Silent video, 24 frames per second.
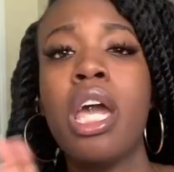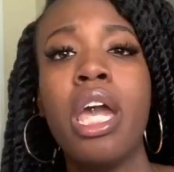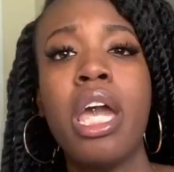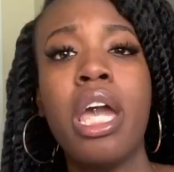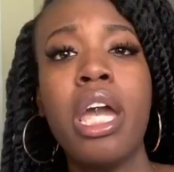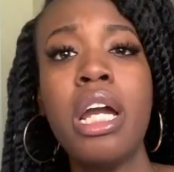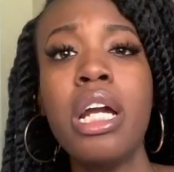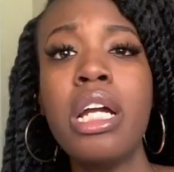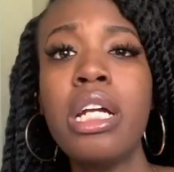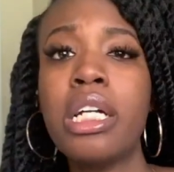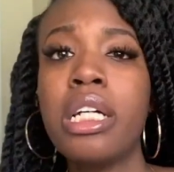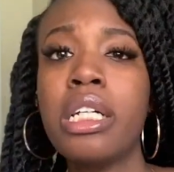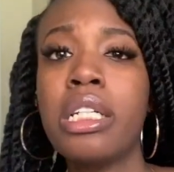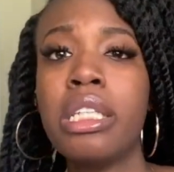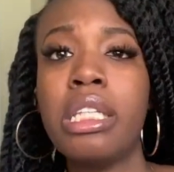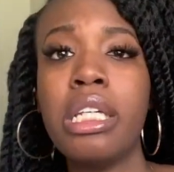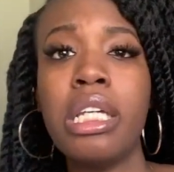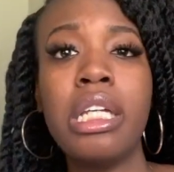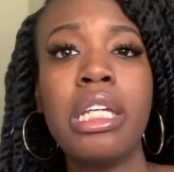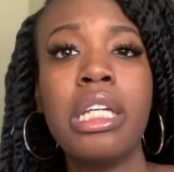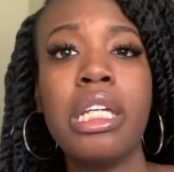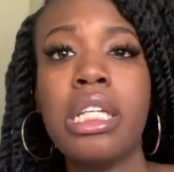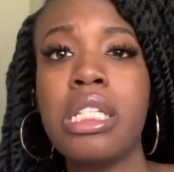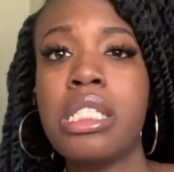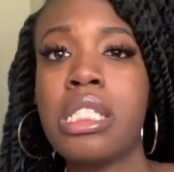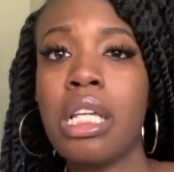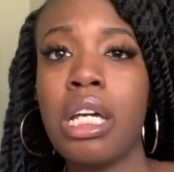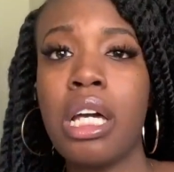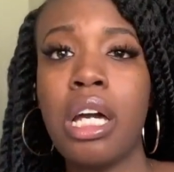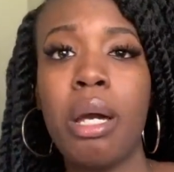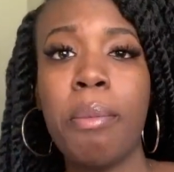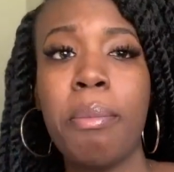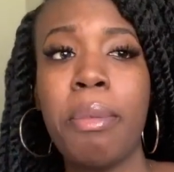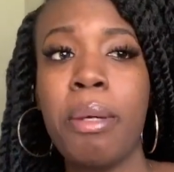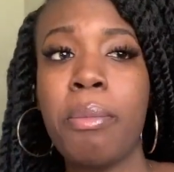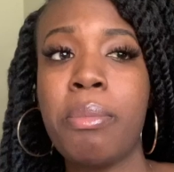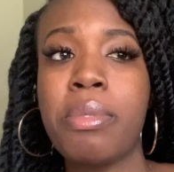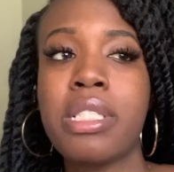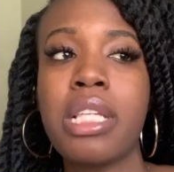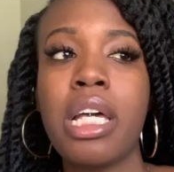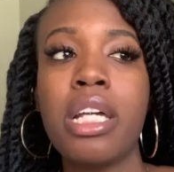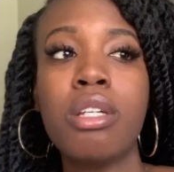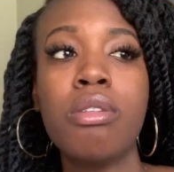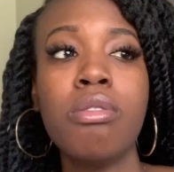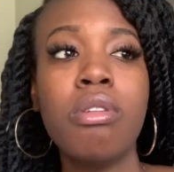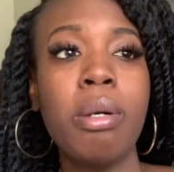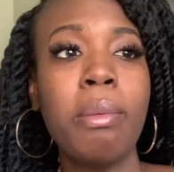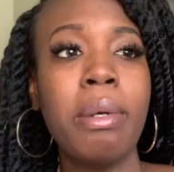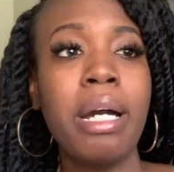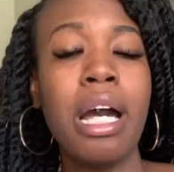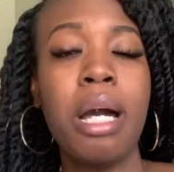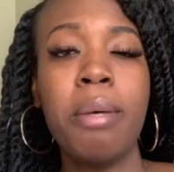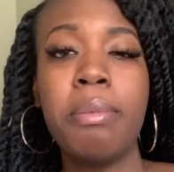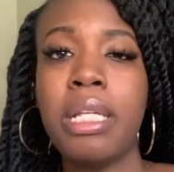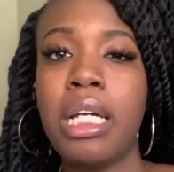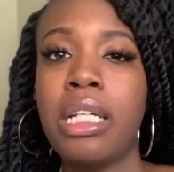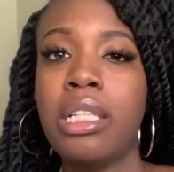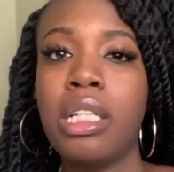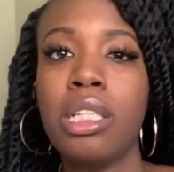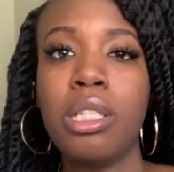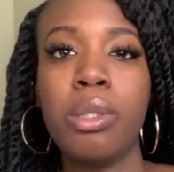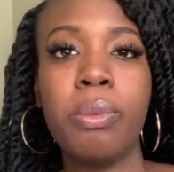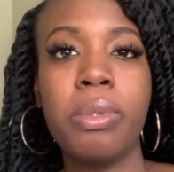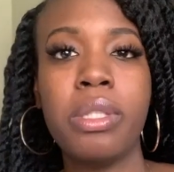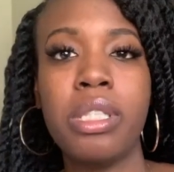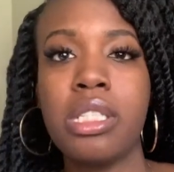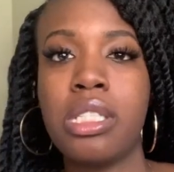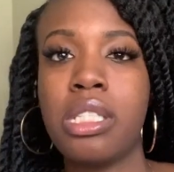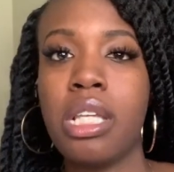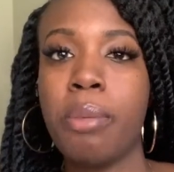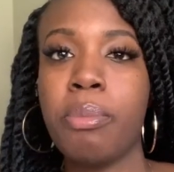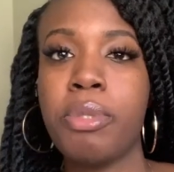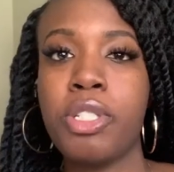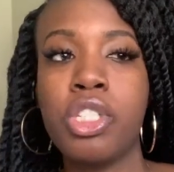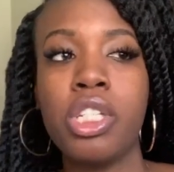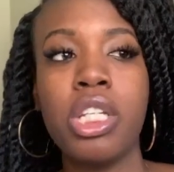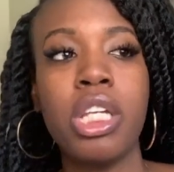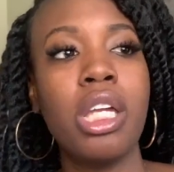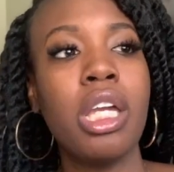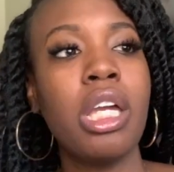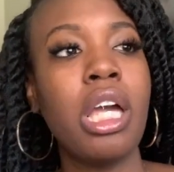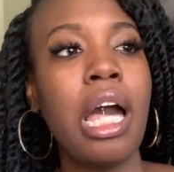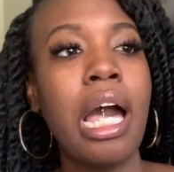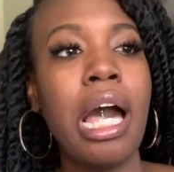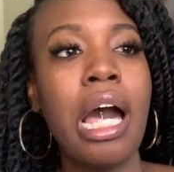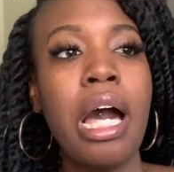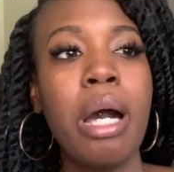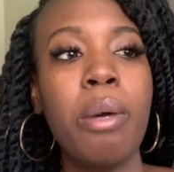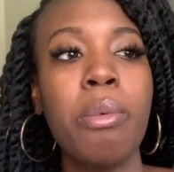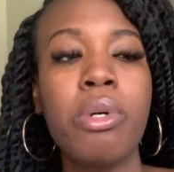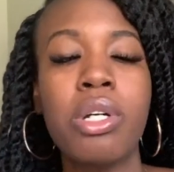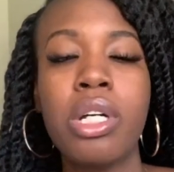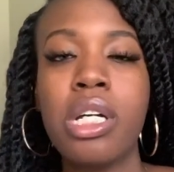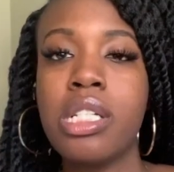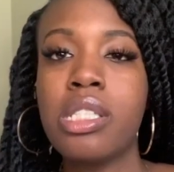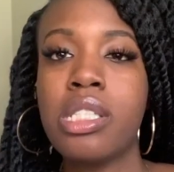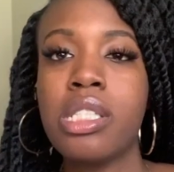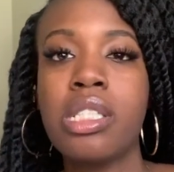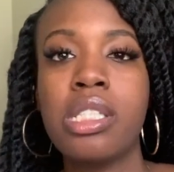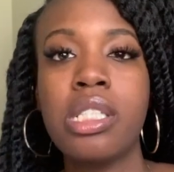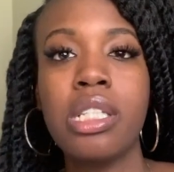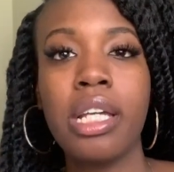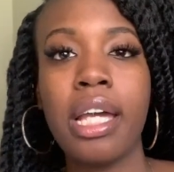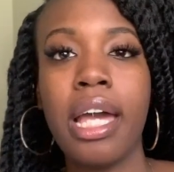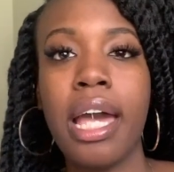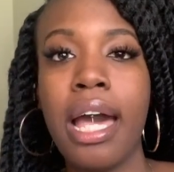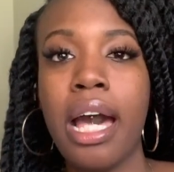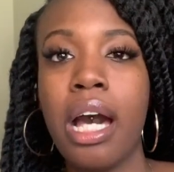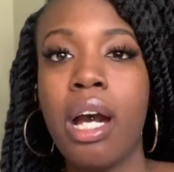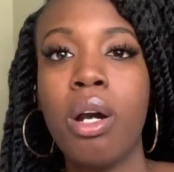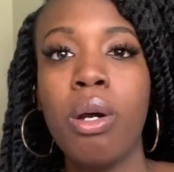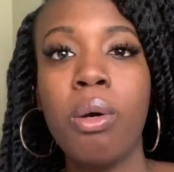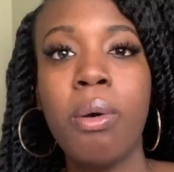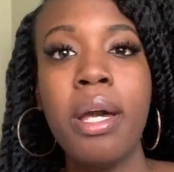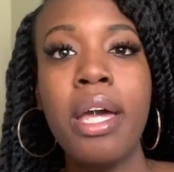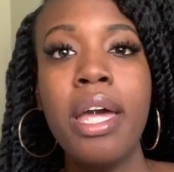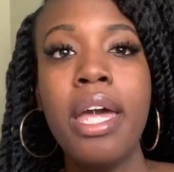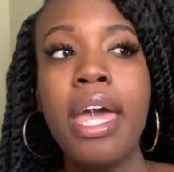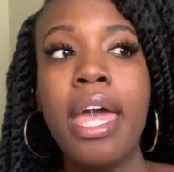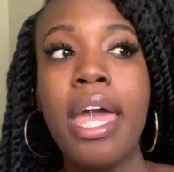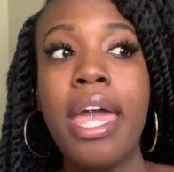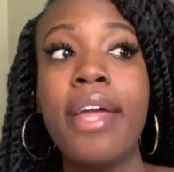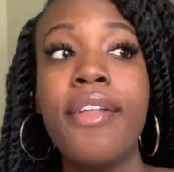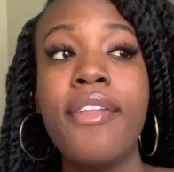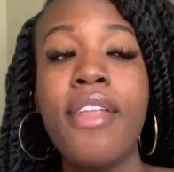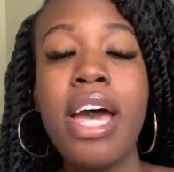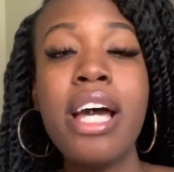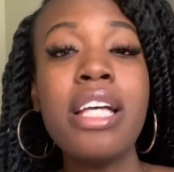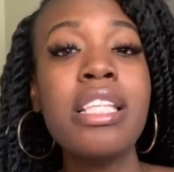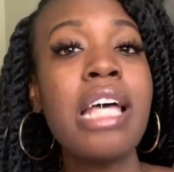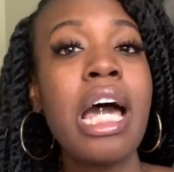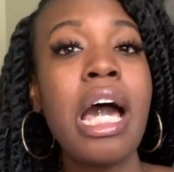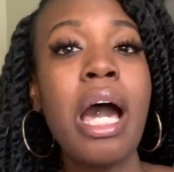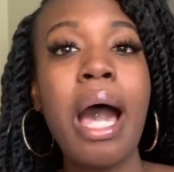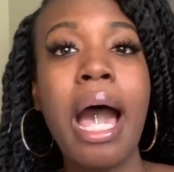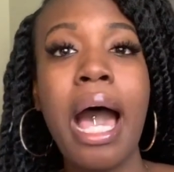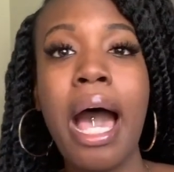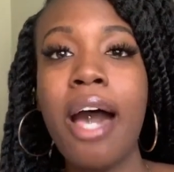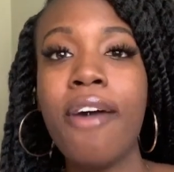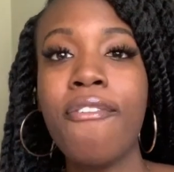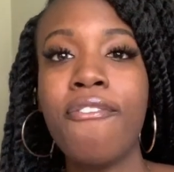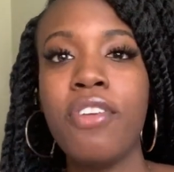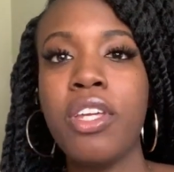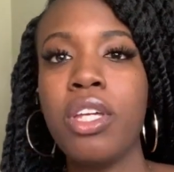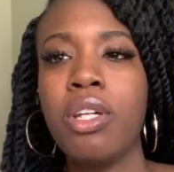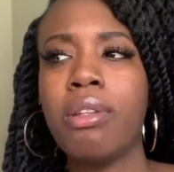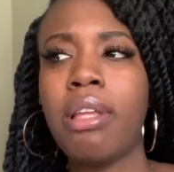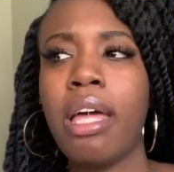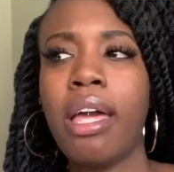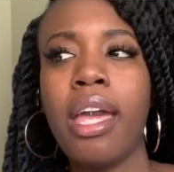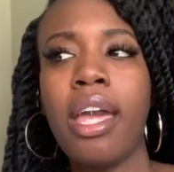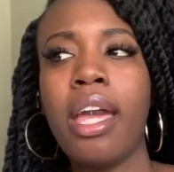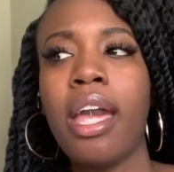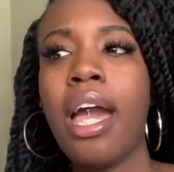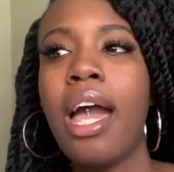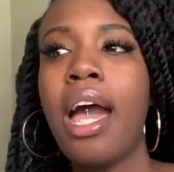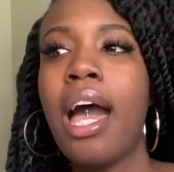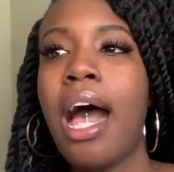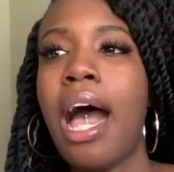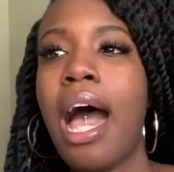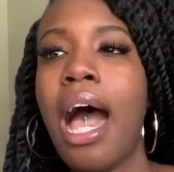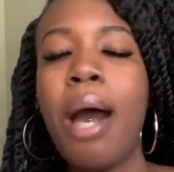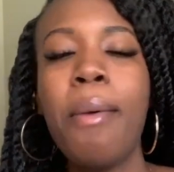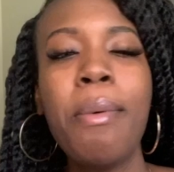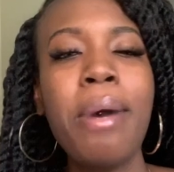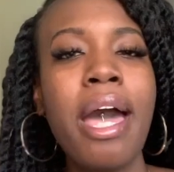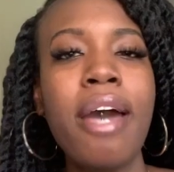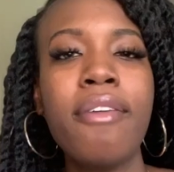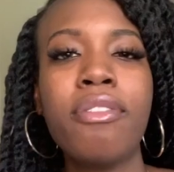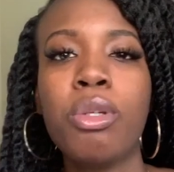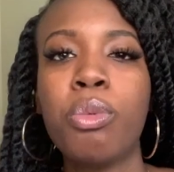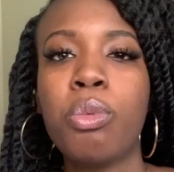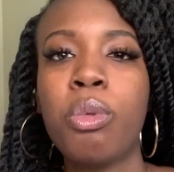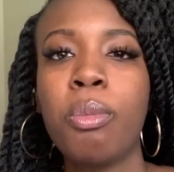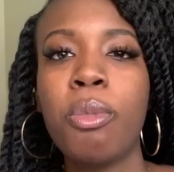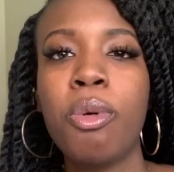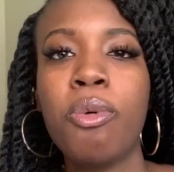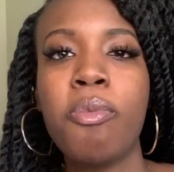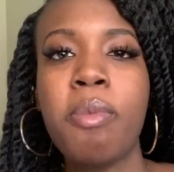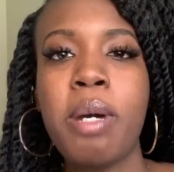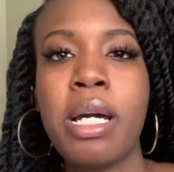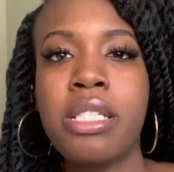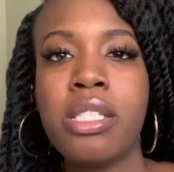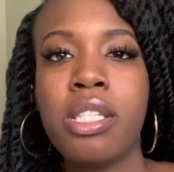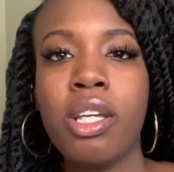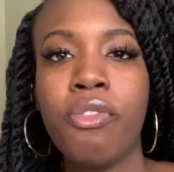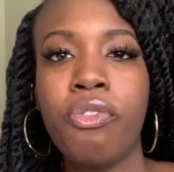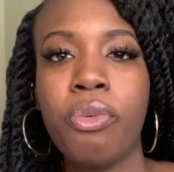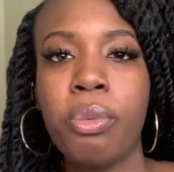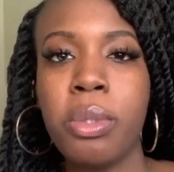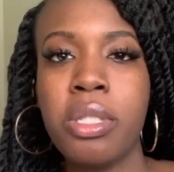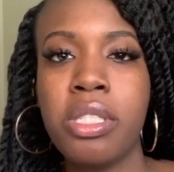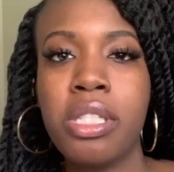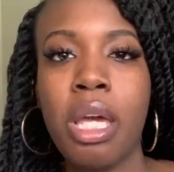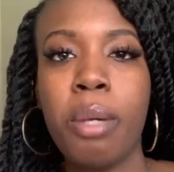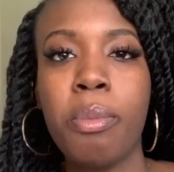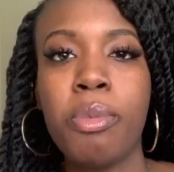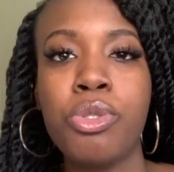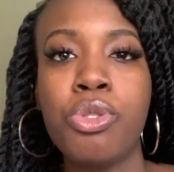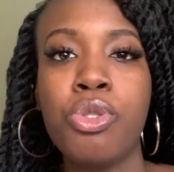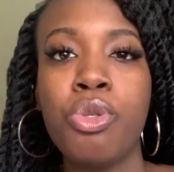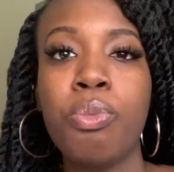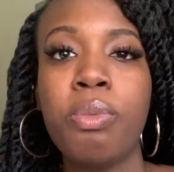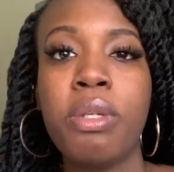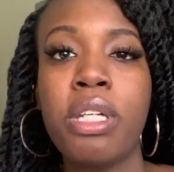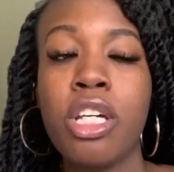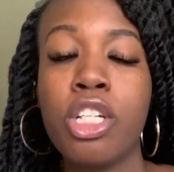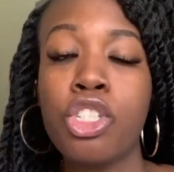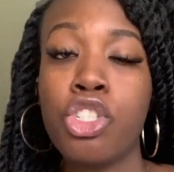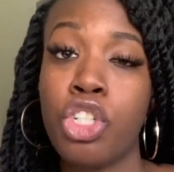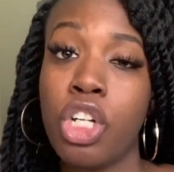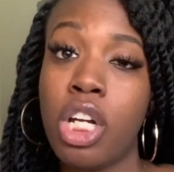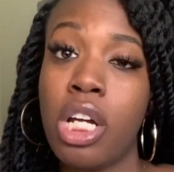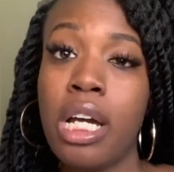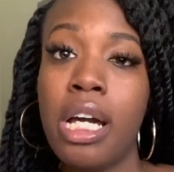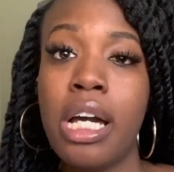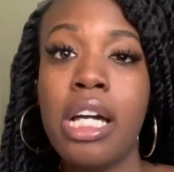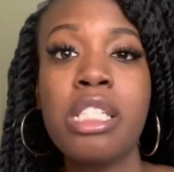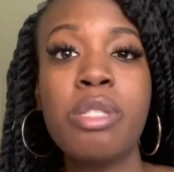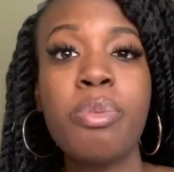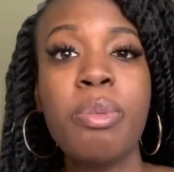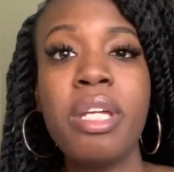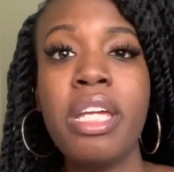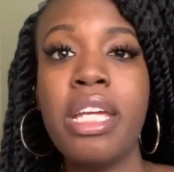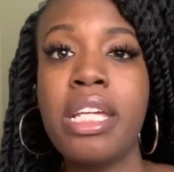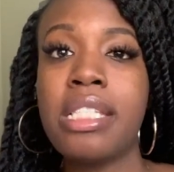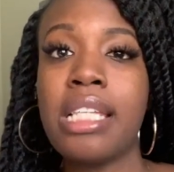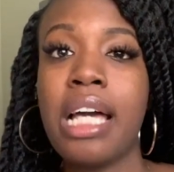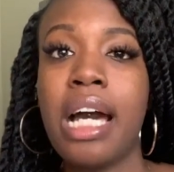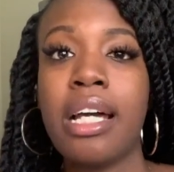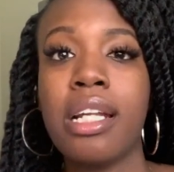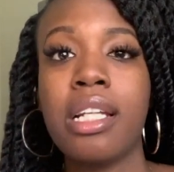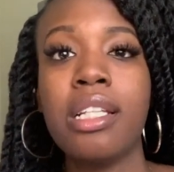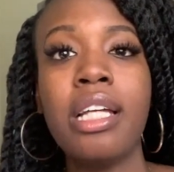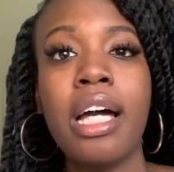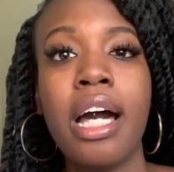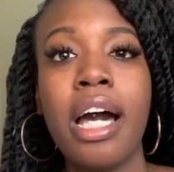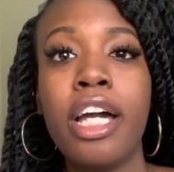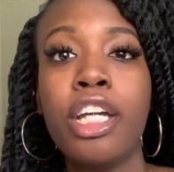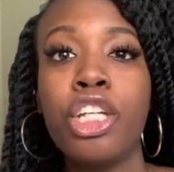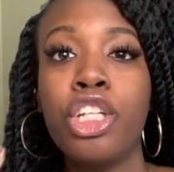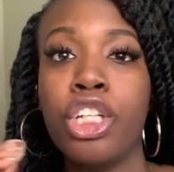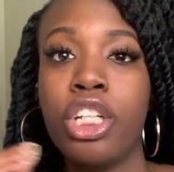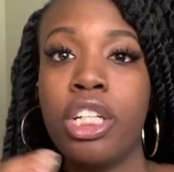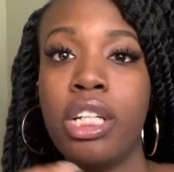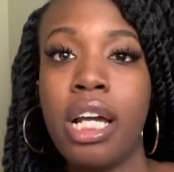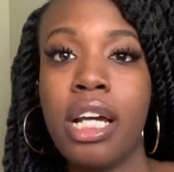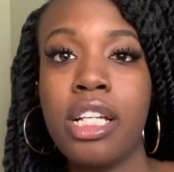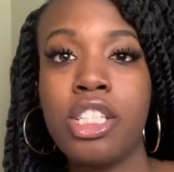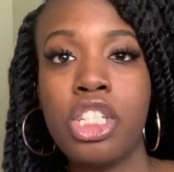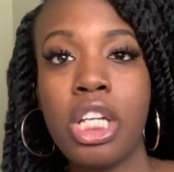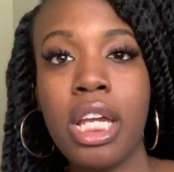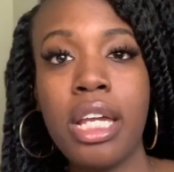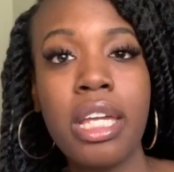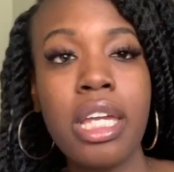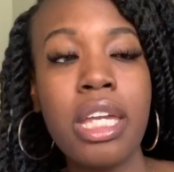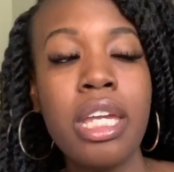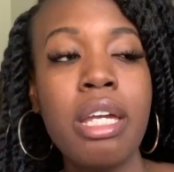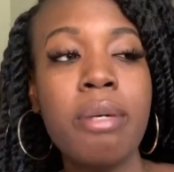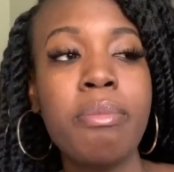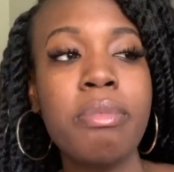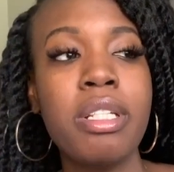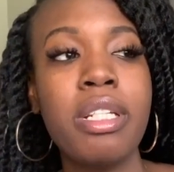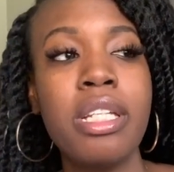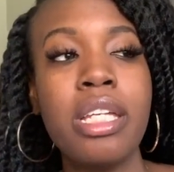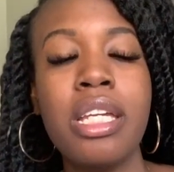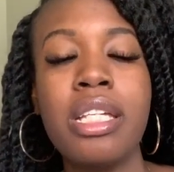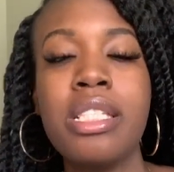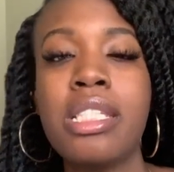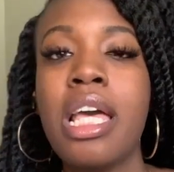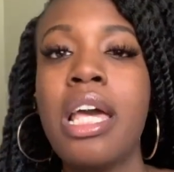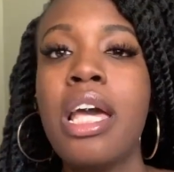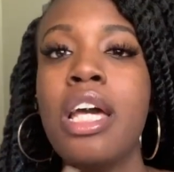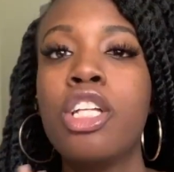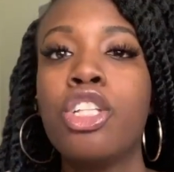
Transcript: Erika then gets up and was like, you know what? I'm not dealing with this type of shit. I will cuss this nigga out. And that's how I feel. Like, I would have to remove myself from the table too because your husband is out of line. You're not checking him, Denise.